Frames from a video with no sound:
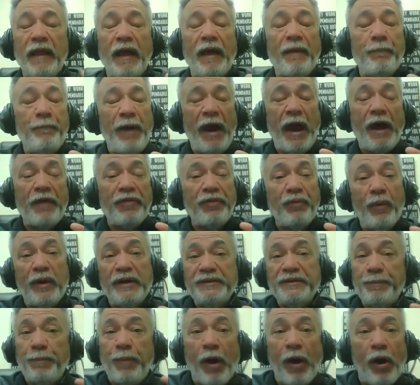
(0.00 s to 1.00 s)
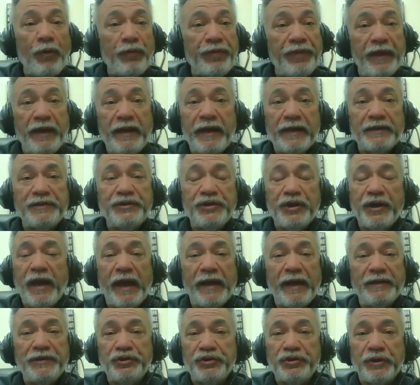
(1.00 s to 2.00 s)
pathways both in
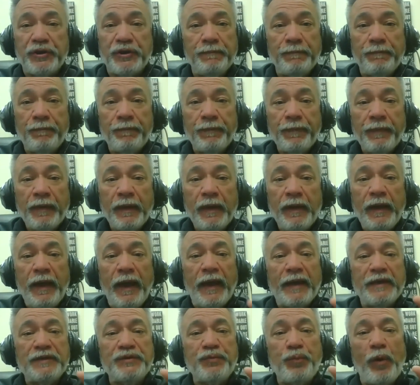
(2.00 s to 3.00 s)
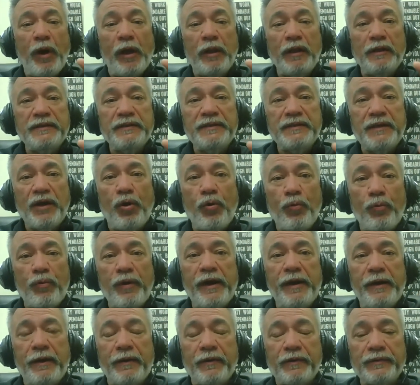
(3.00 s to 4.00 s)
education as well as
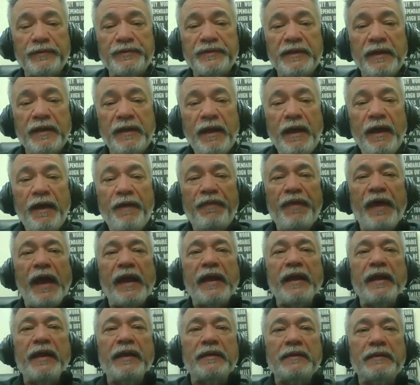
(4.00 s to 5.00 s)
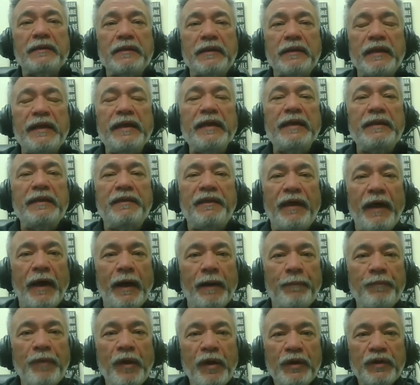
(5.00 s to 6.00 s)
careers that can lead
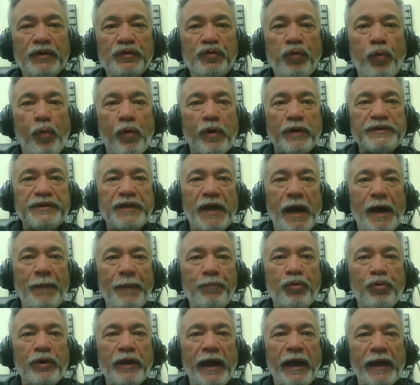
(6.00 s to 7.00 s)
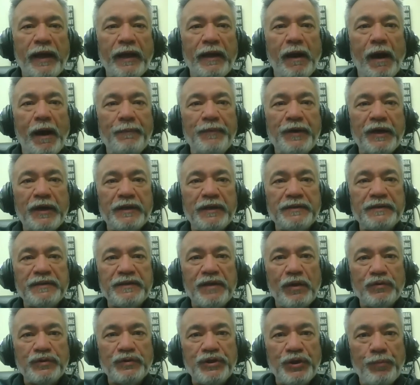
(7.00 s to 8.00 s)
them towards upward economic and
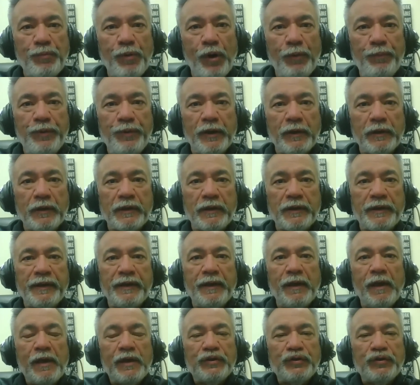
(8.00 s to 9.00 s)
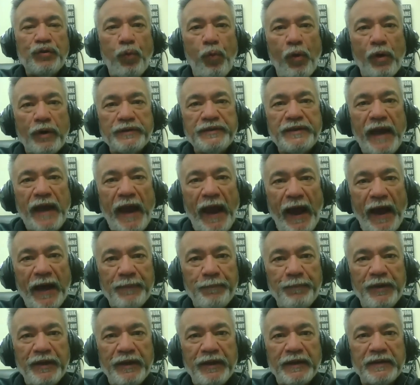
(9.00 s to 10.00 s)
social mobility, towards
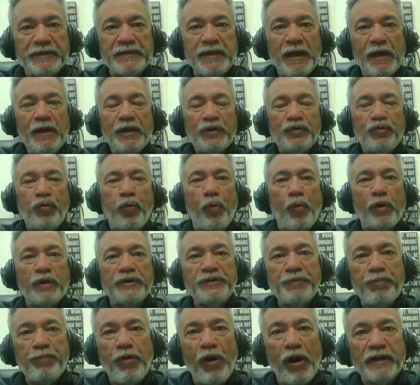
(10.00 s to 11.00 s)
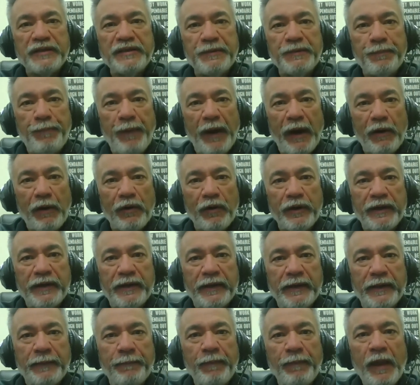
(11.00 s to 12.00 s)
happiness, towards
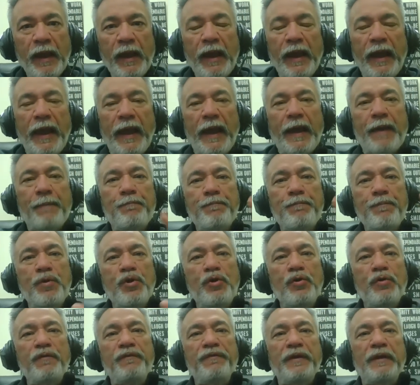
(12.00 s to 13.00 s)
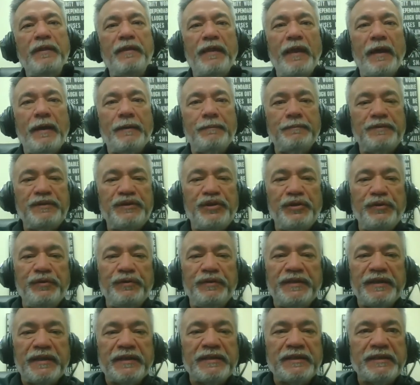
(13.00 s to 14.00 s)
prosperity, and moving them to
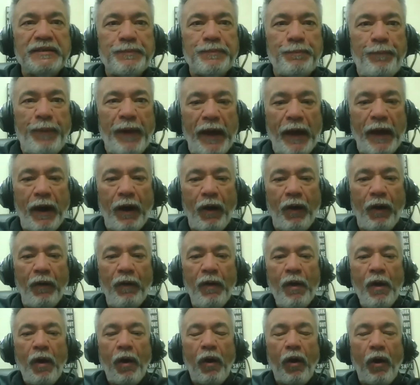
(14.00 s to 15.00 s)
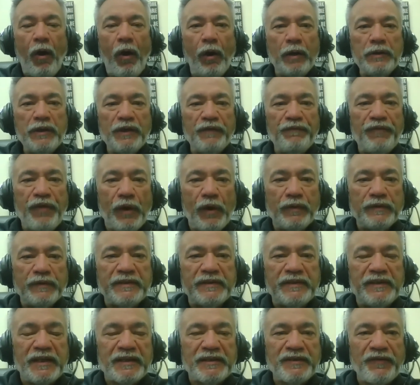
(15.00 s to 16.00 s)
dispel all of those
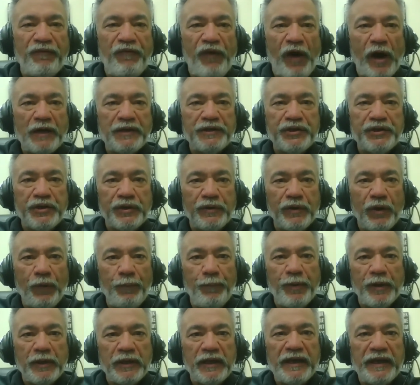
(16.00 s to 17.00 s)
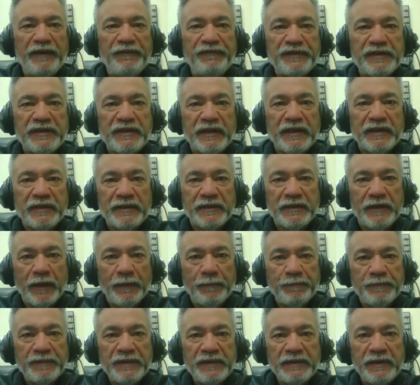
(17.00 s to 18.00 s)
dysfunctional belief
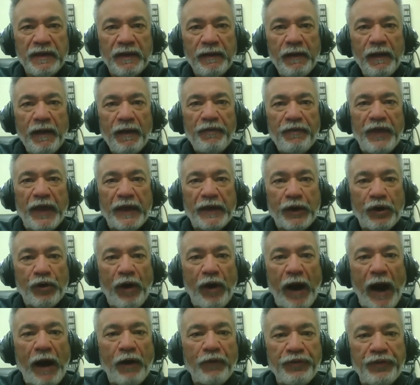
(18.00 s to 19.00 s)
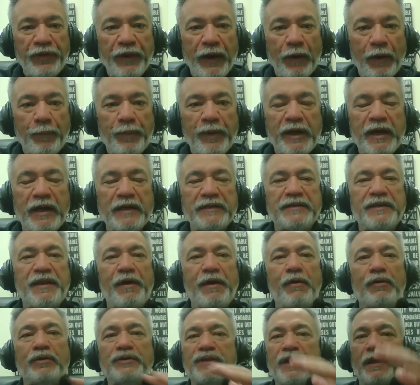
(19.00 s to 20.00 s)
systems that are out there, because
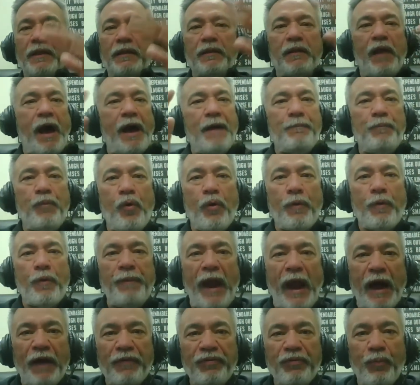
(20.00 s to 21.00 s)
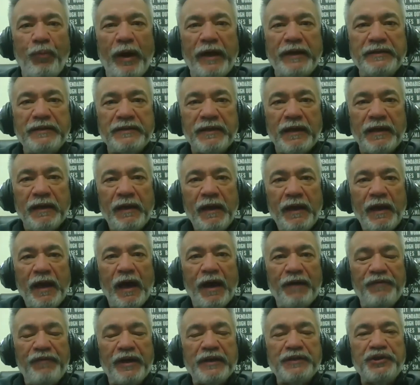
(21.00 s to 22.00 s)
there's a lot more pathways
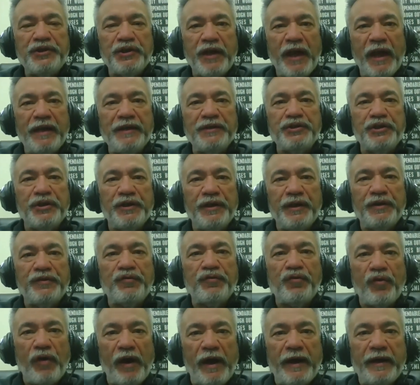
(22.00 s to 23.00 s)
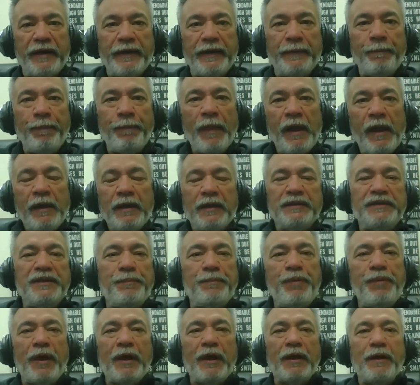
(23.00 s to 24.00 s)
of education and training
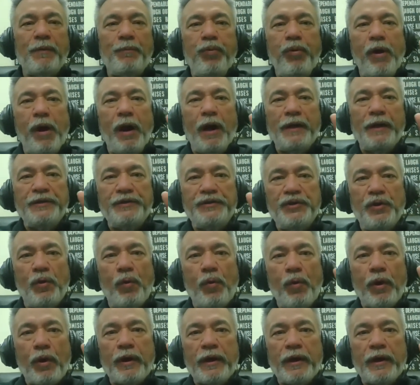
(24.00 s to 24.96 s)
depending upon your